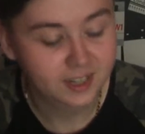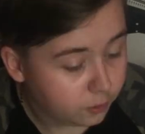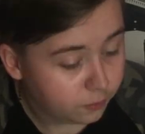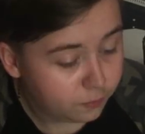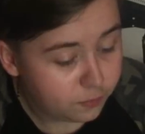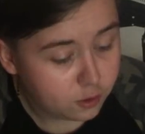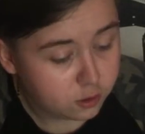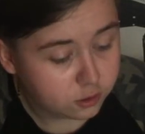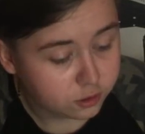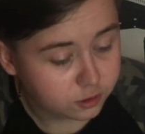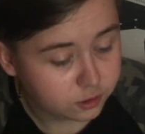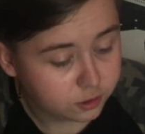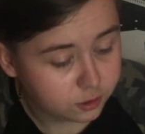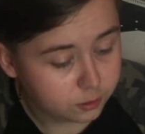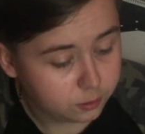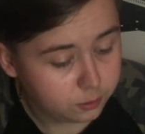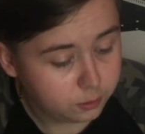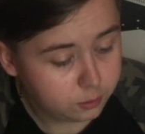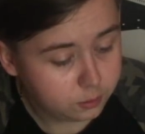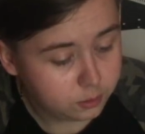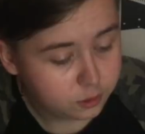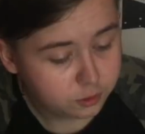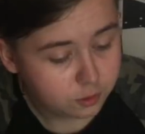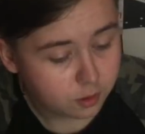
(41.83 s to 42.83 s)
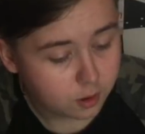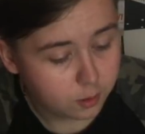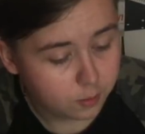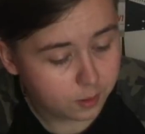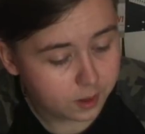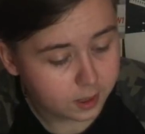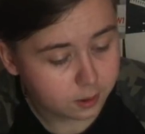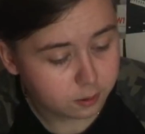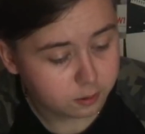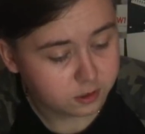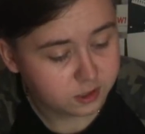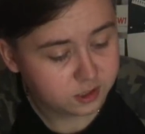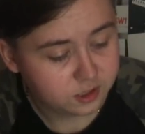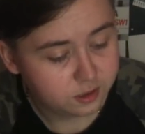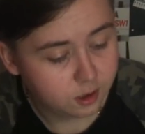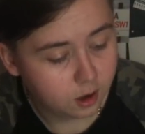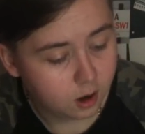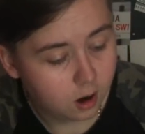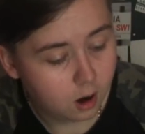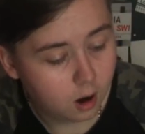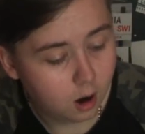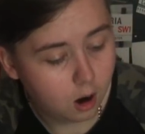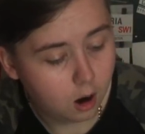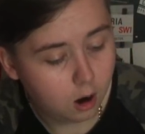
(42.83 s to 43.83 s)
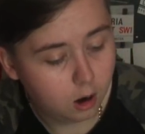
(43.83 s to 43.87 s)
The first two, straight away, good start,